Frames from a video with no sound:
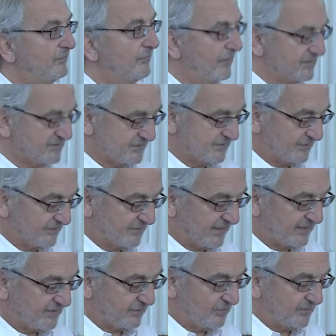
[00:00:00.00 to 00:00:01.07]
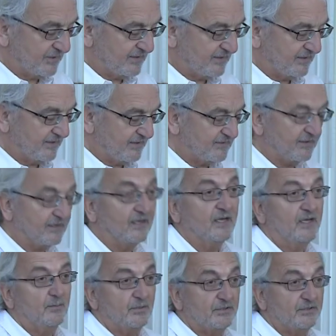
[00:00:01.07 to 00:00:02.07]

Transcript: we foster that human dignity,